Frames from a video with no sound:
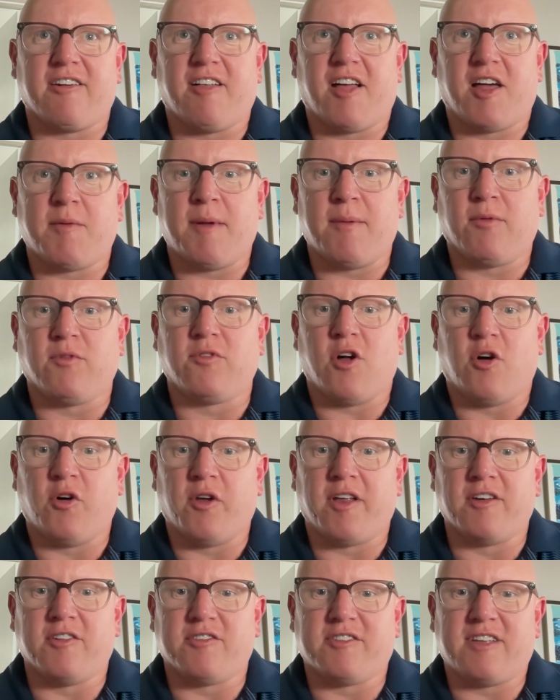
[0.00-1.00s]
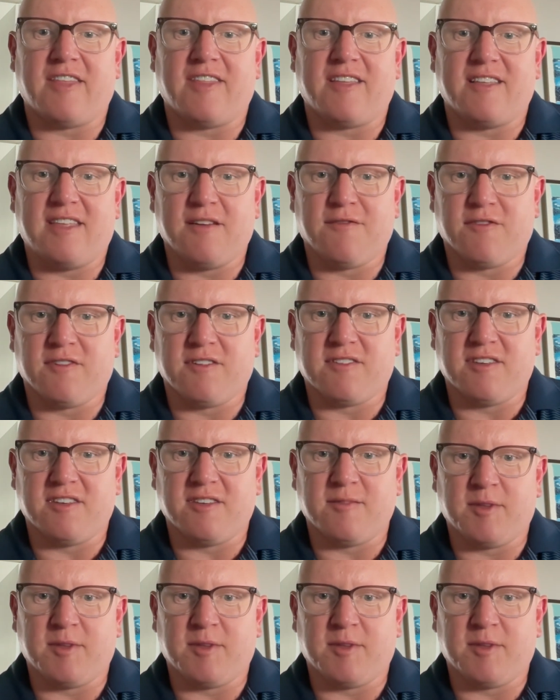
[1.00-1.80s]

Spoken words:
A lot of people don't understand the differences